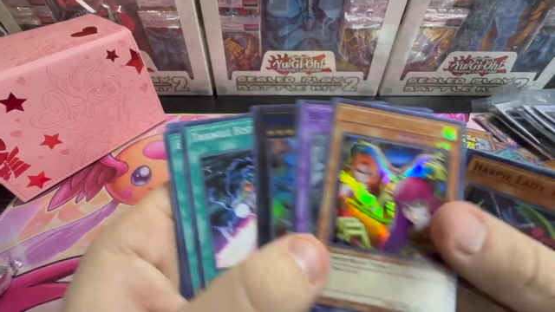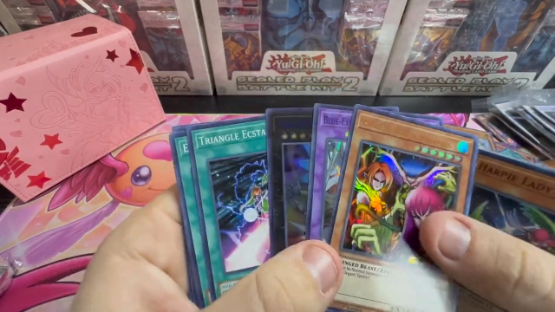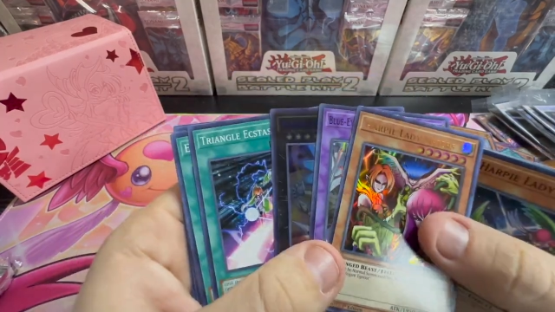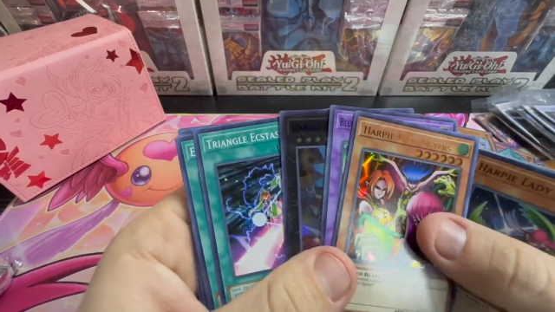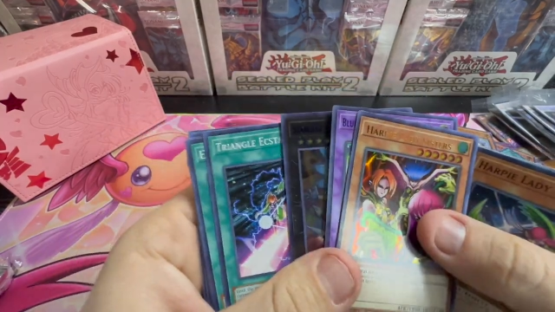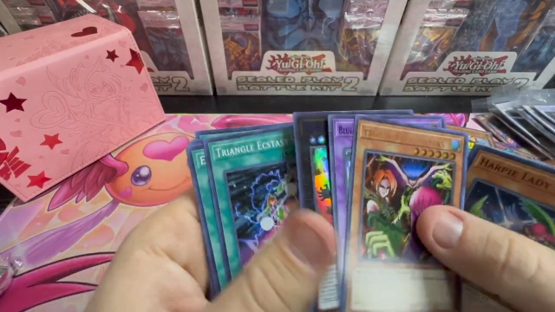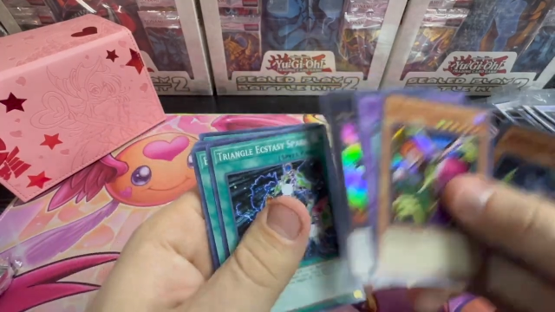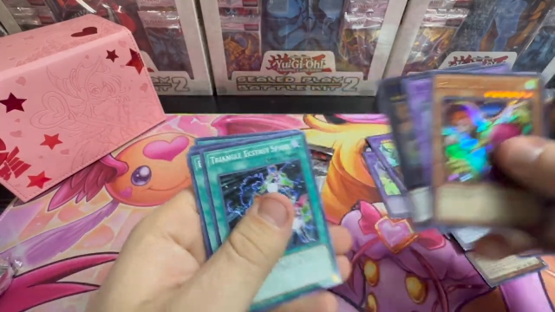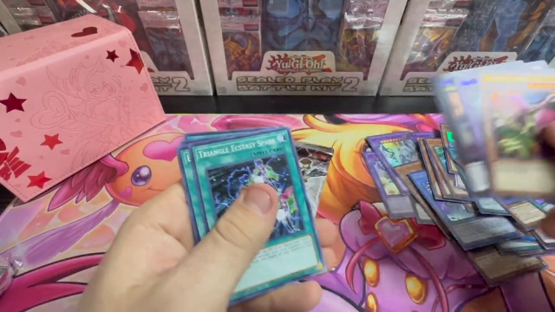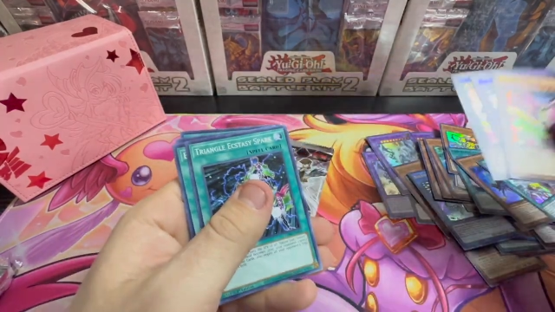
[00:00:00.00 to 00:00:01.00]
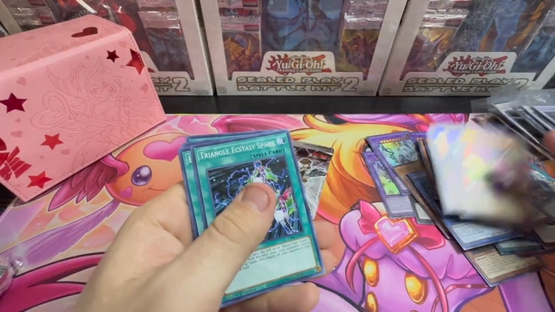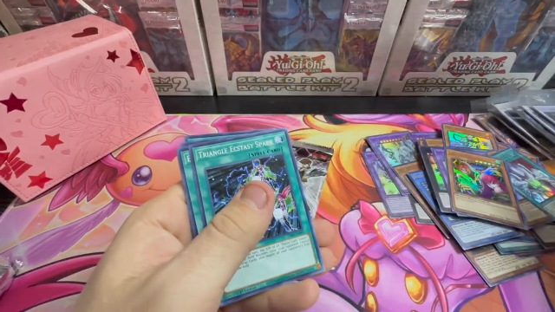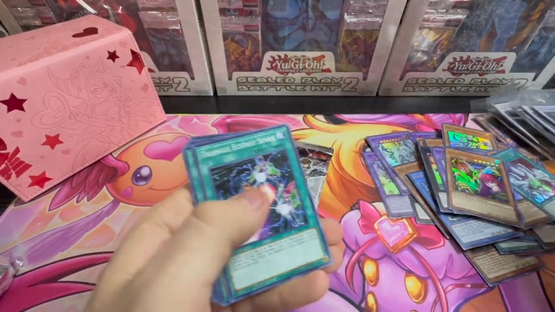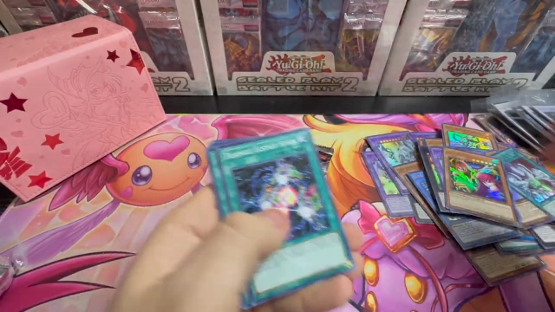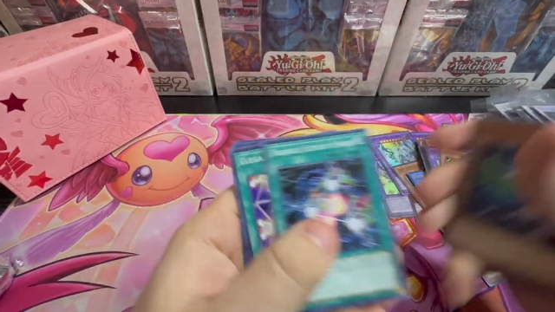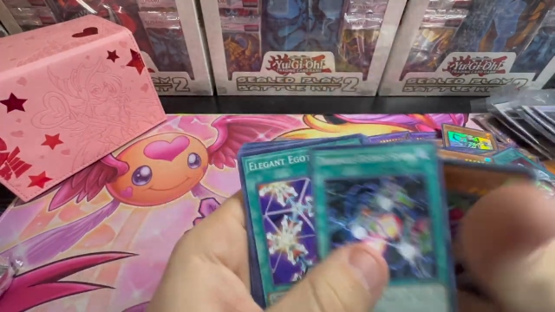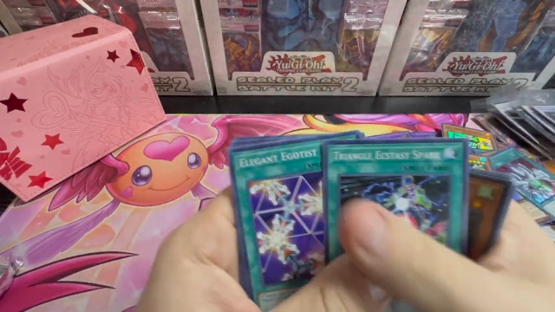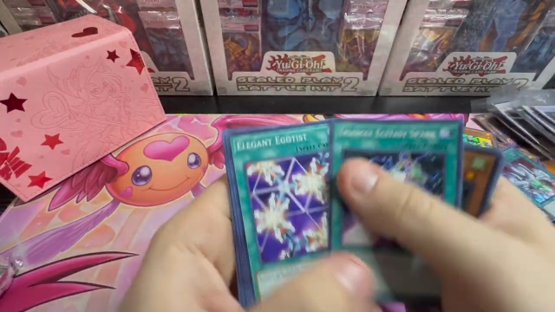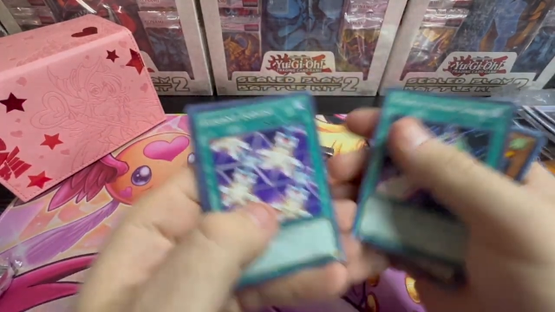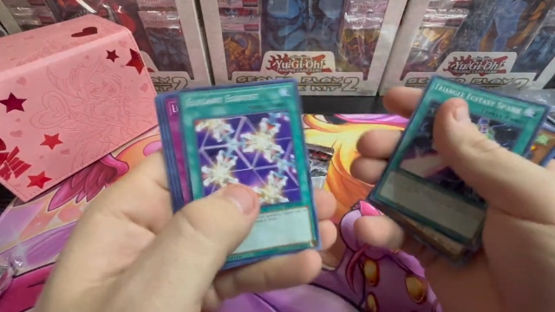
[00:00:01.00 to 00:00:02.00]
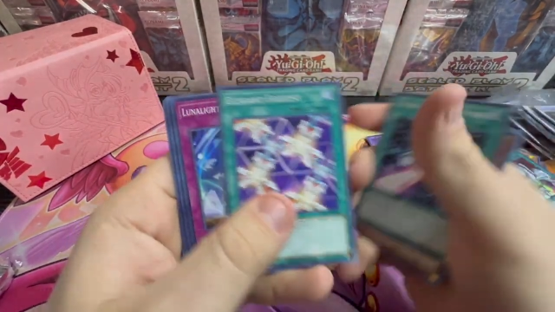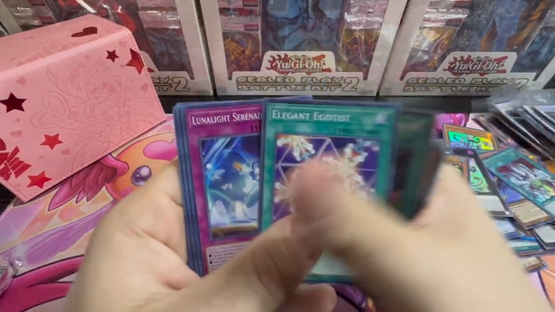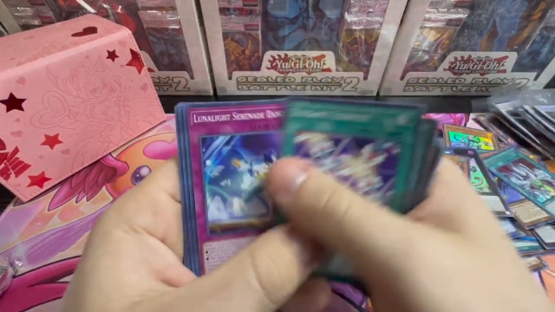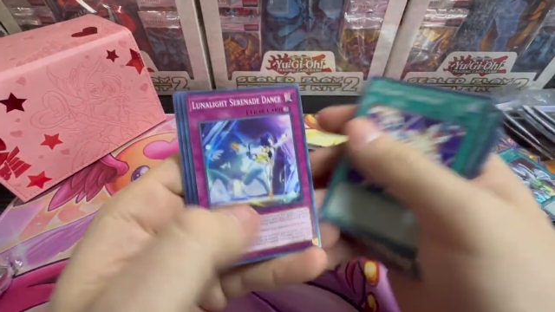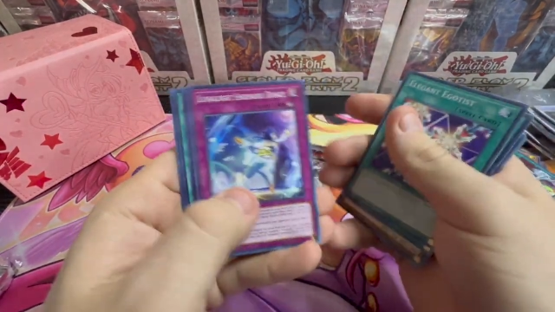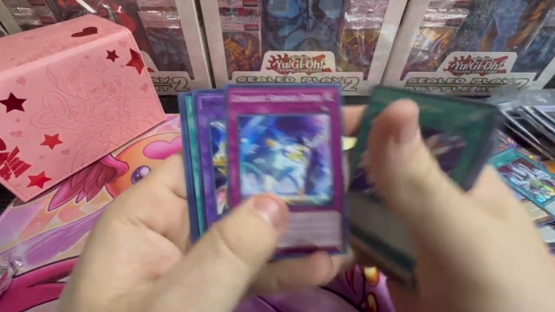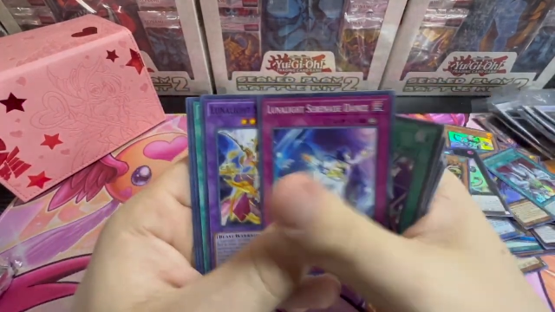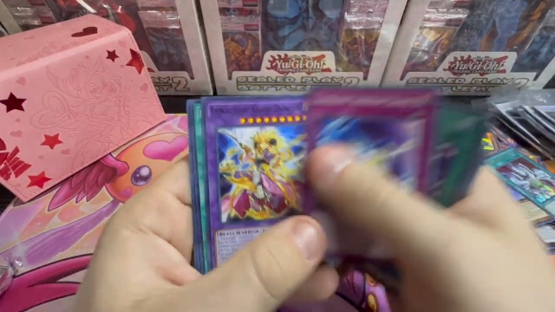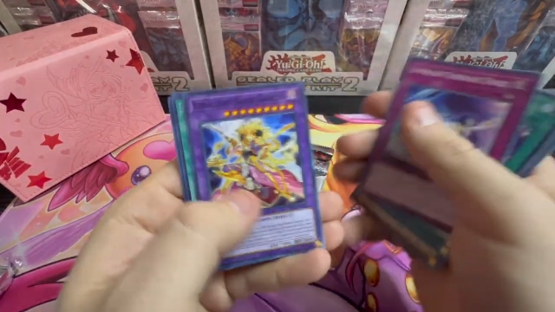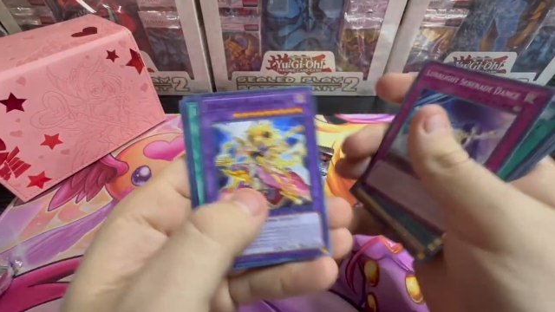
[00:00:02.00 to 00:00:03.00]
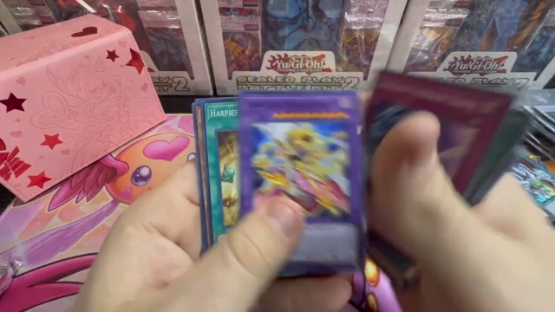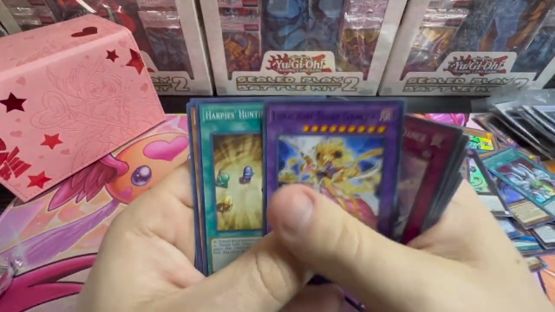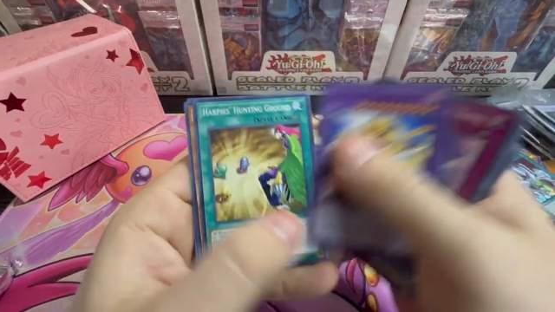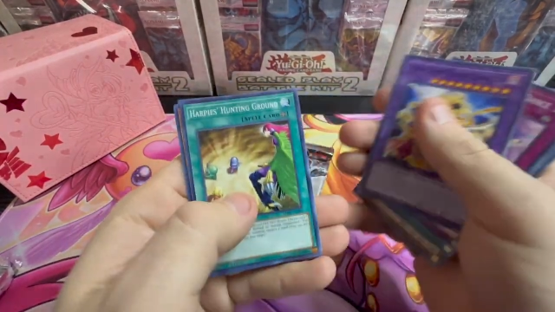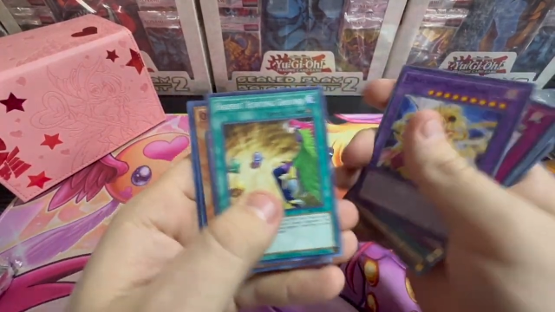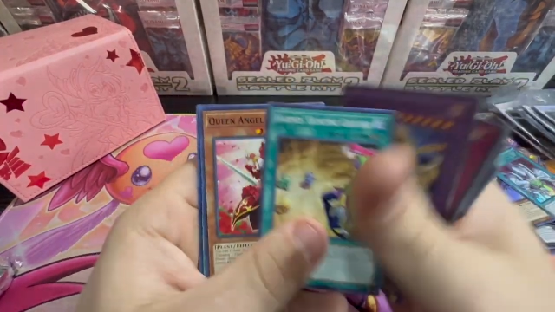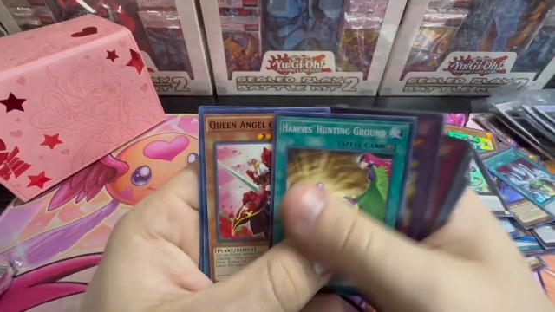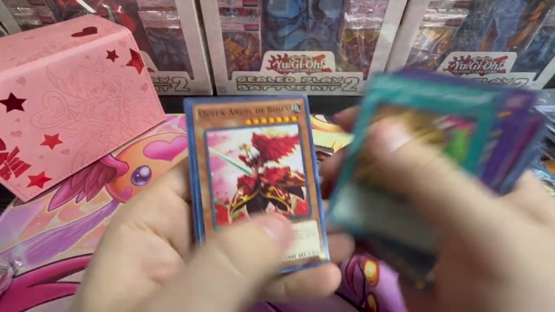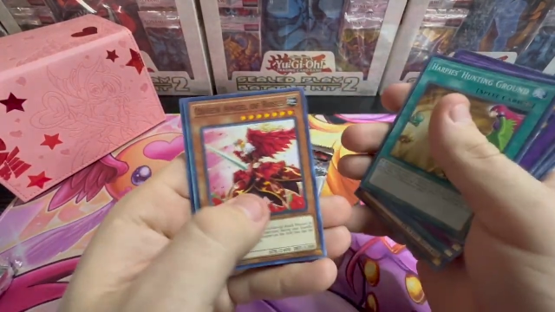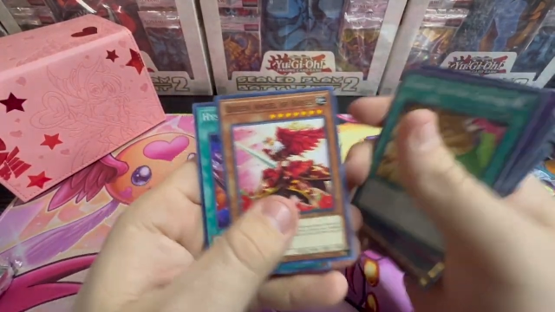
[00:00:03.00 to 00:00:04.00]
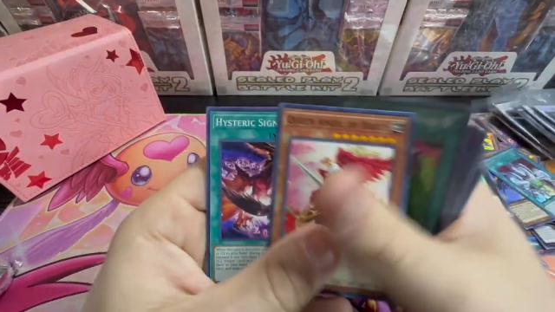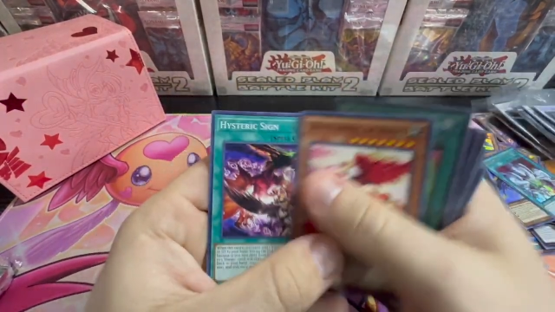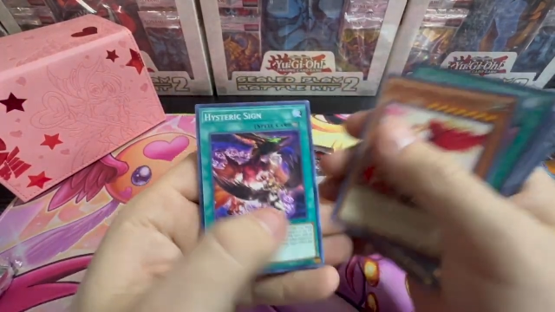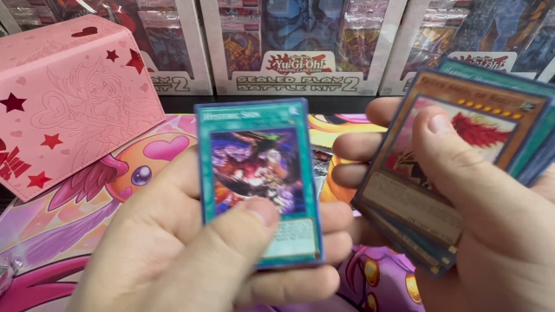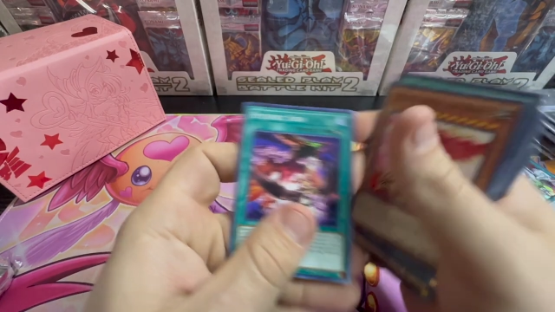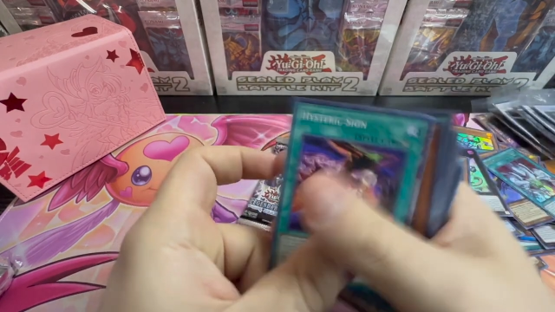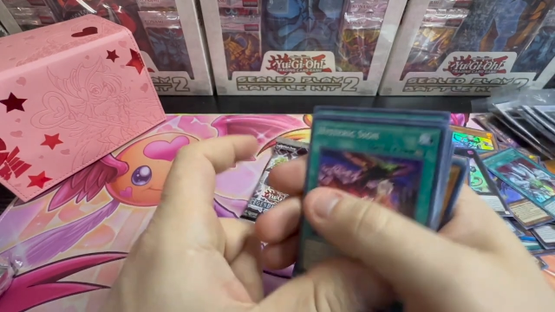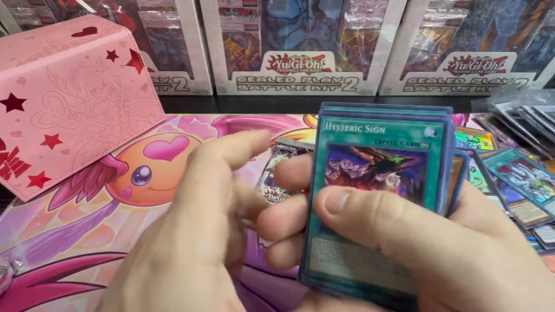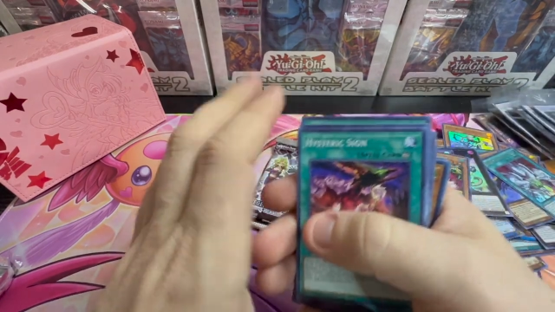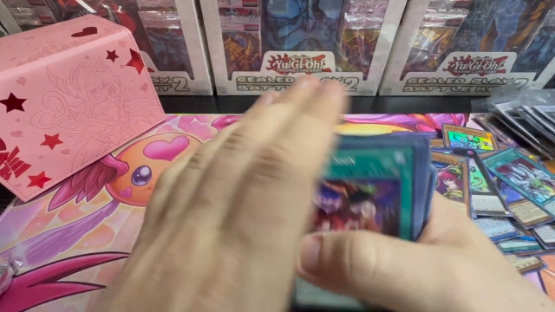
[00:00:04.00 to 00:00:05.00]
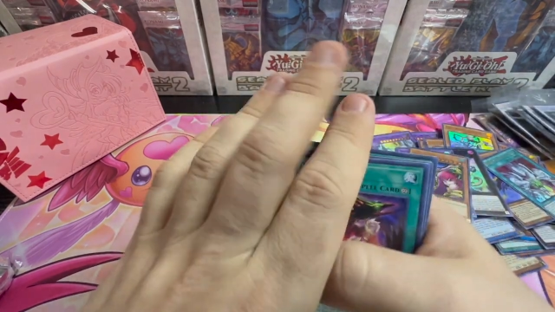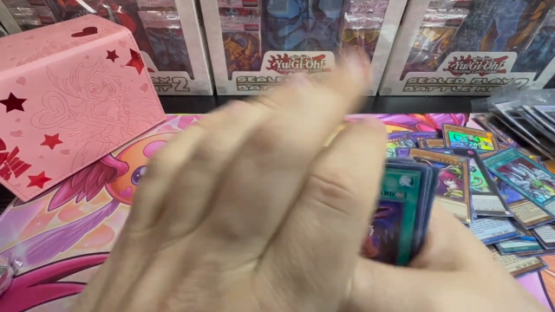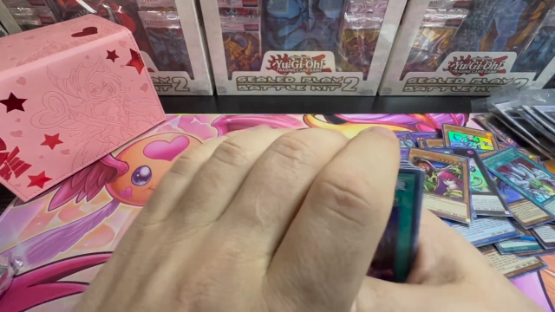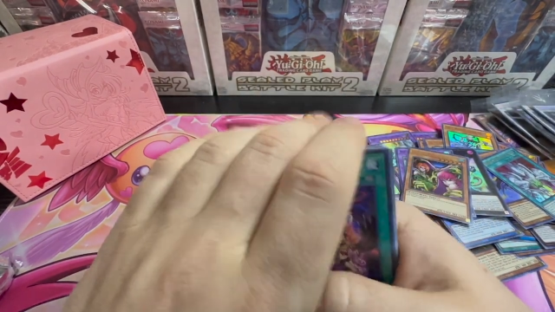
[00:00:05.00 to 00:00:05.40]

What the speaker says: Nobody's mouth can be seen.